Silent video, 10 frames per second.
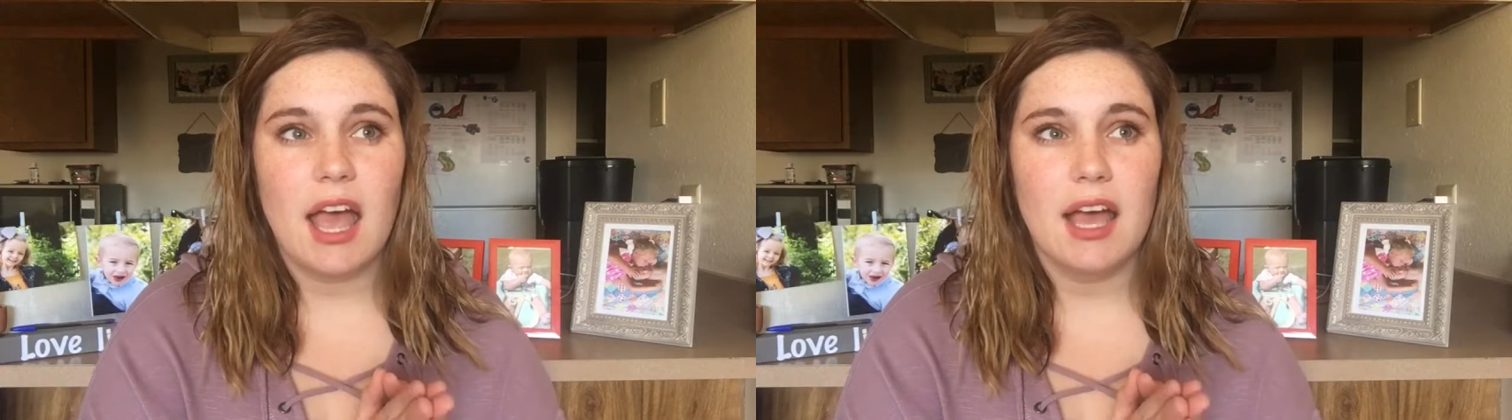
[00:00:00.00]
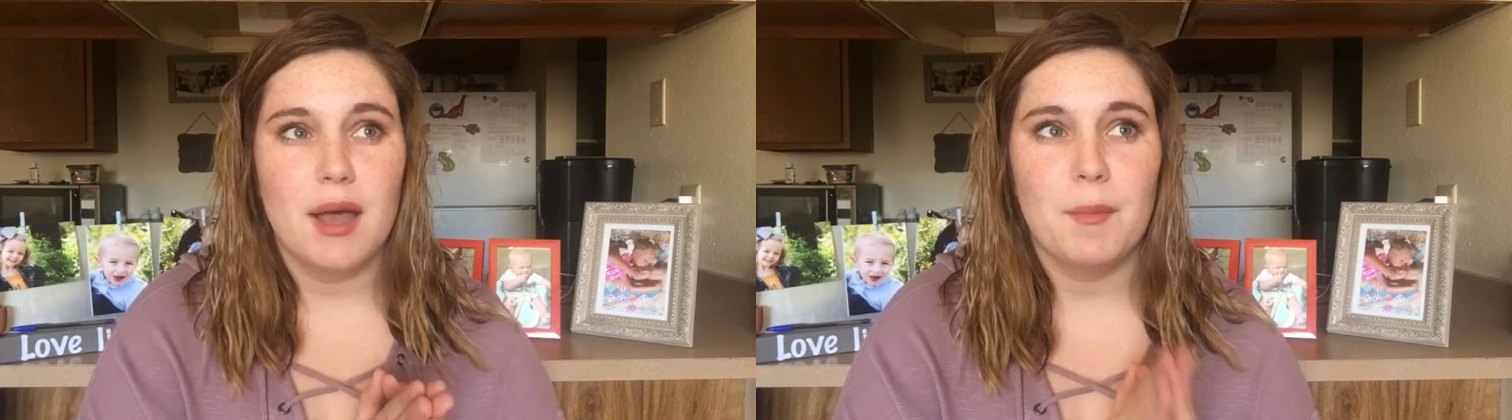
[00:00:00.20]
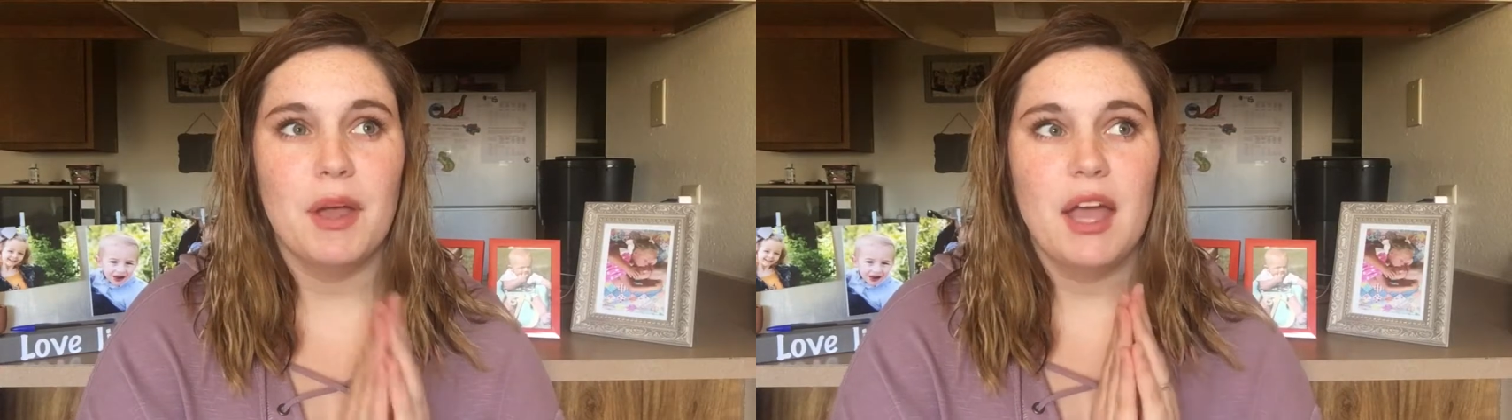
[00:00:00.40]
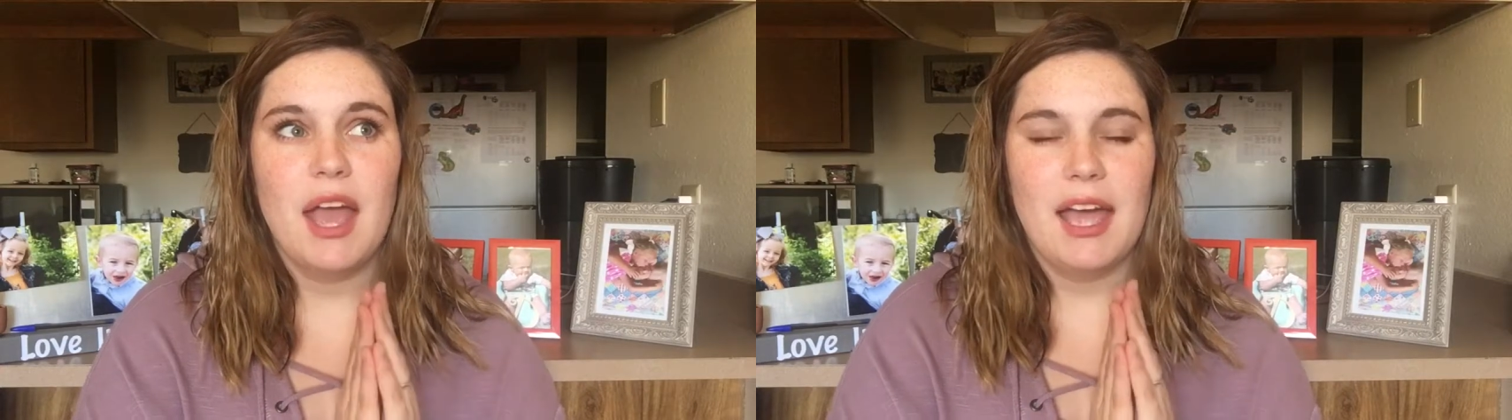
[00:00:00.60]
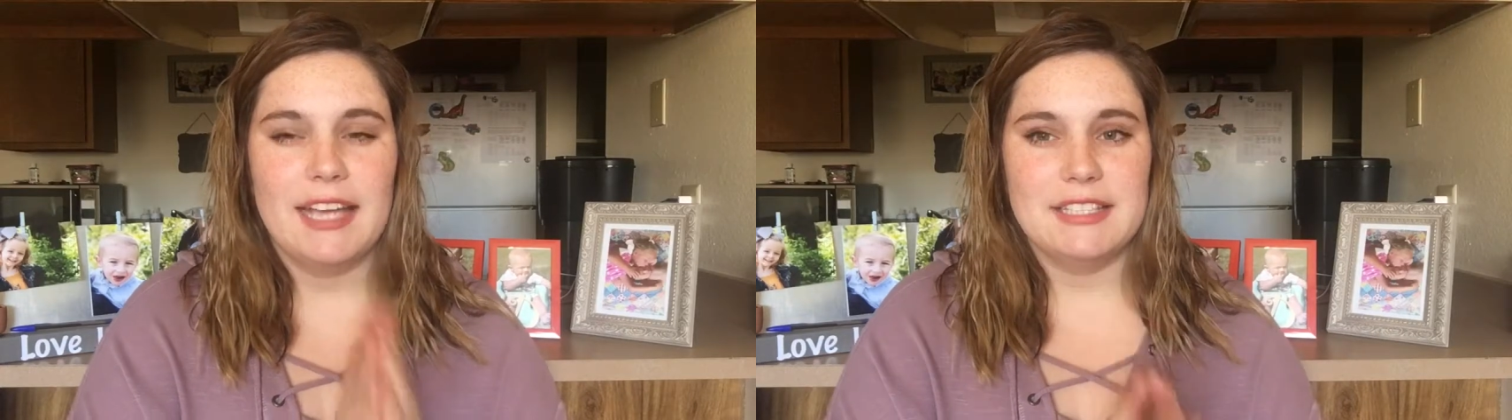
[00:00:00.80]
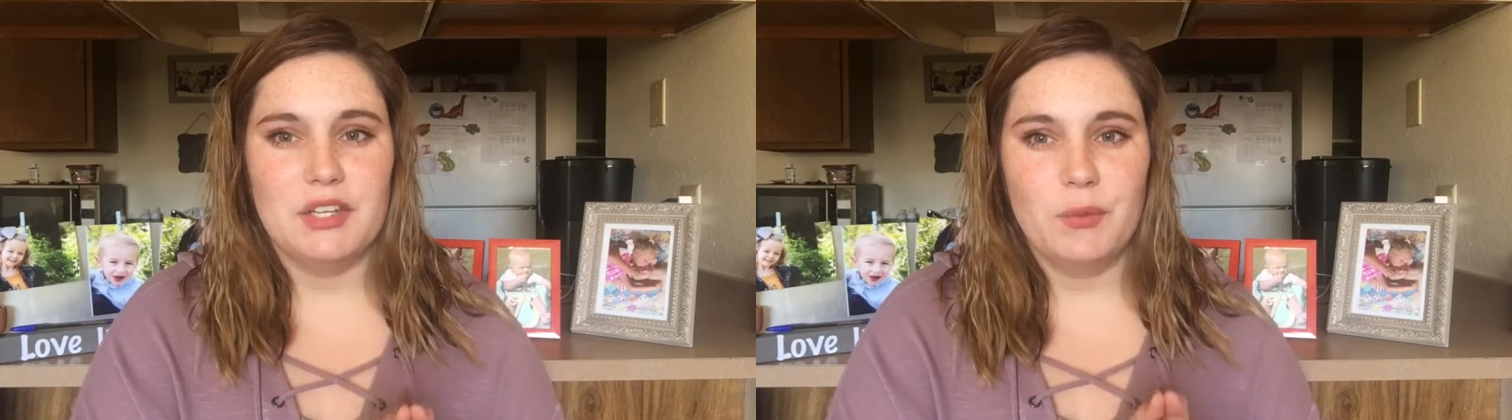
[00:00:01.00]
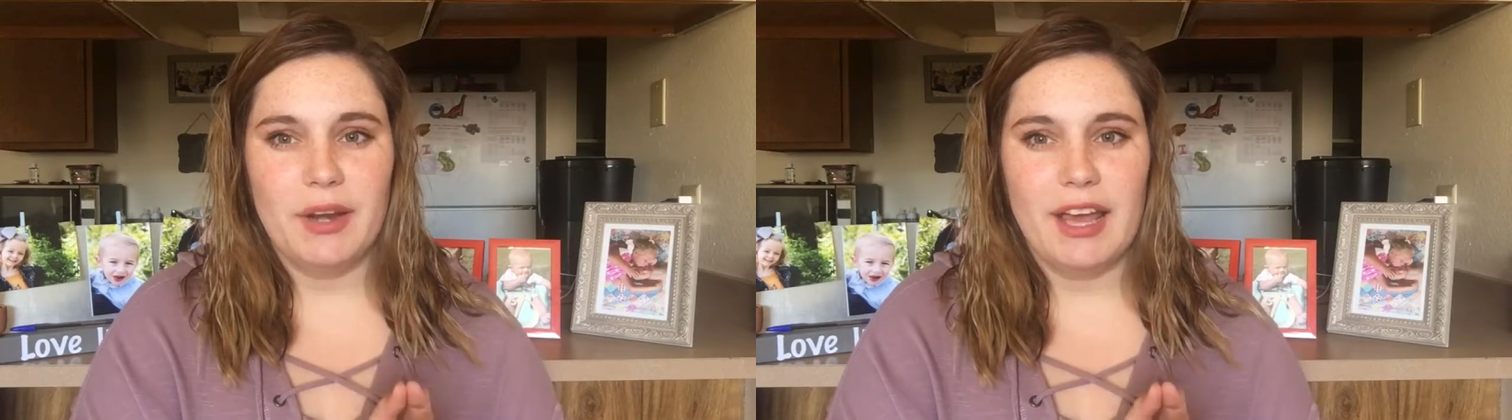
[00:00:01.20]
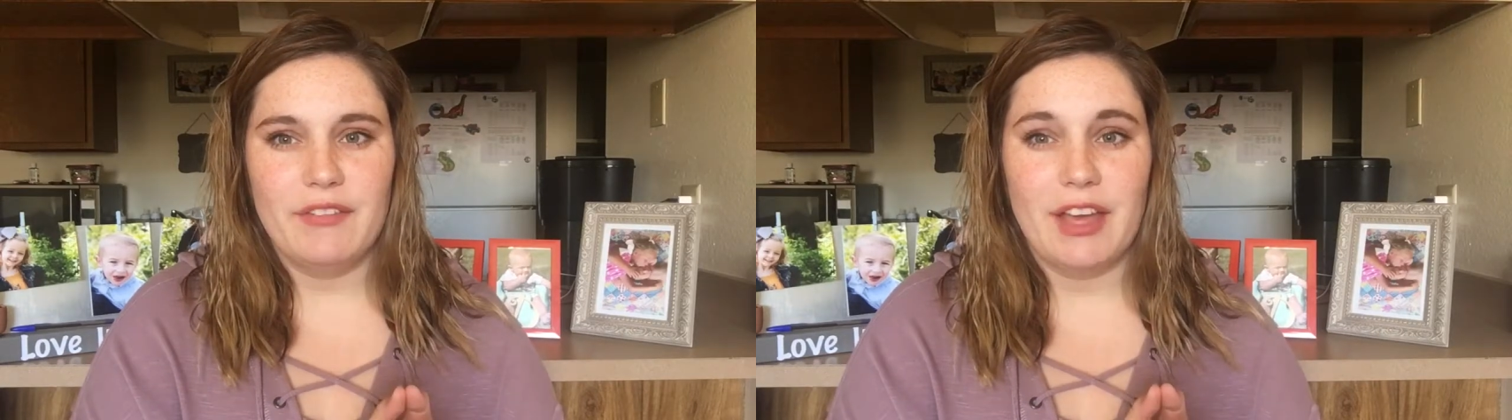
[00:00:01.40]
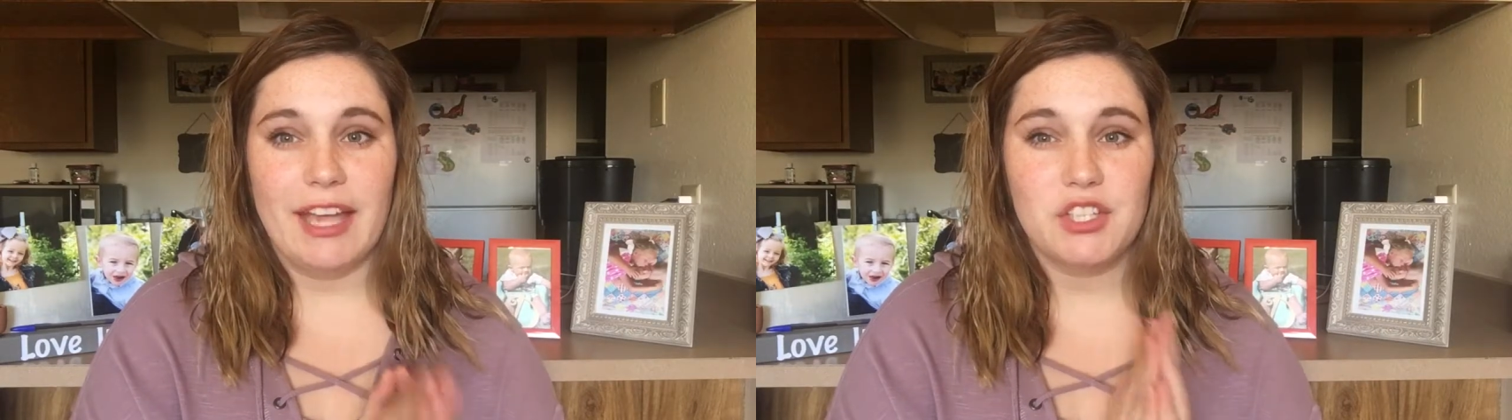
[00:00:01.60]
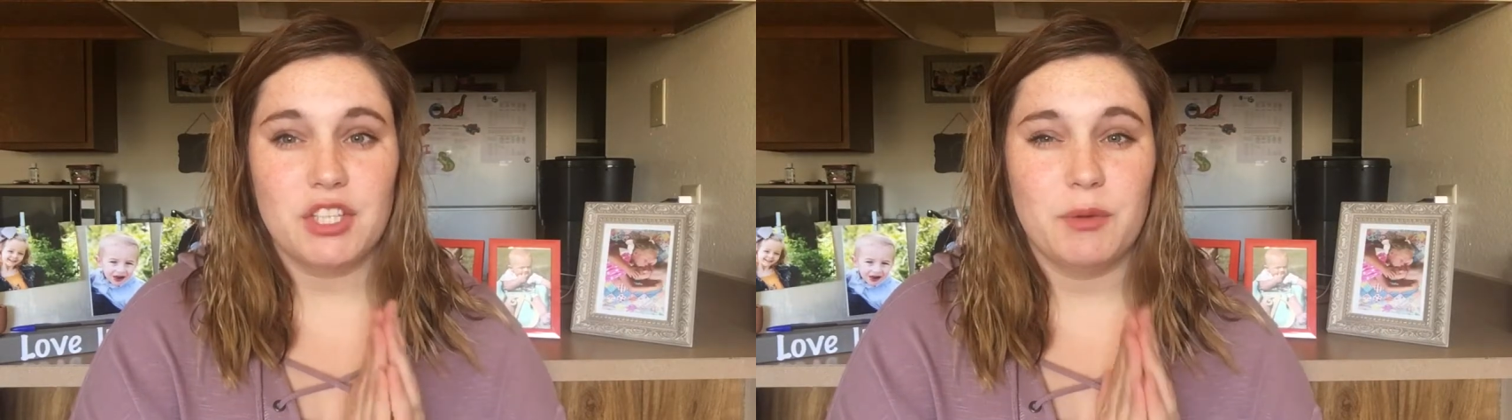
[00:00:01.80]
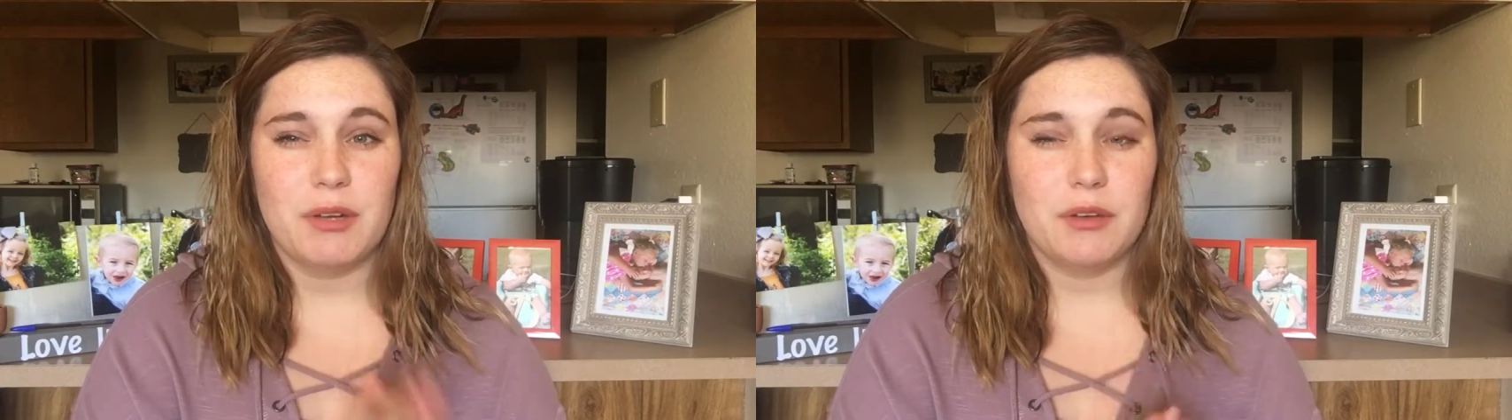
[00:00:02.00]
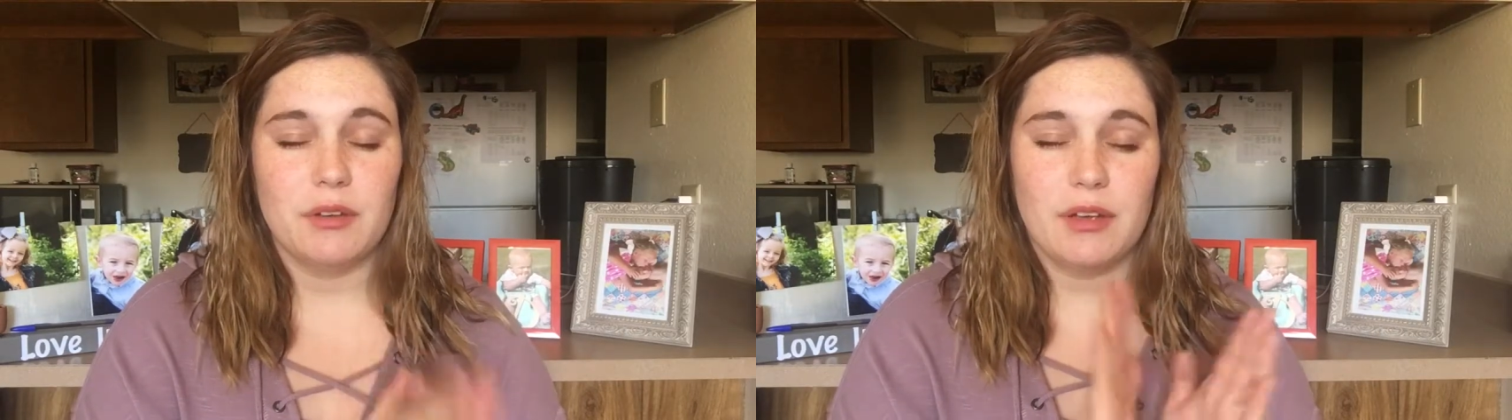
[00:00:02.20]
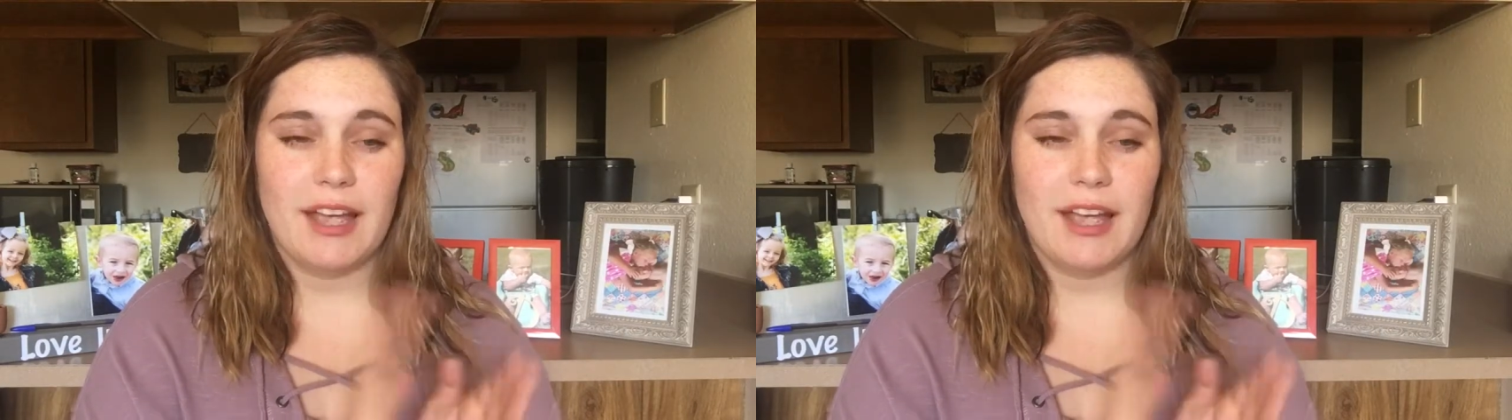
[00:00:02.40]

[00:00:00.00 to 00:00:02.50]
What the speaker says: I didn't want to have, actually when I,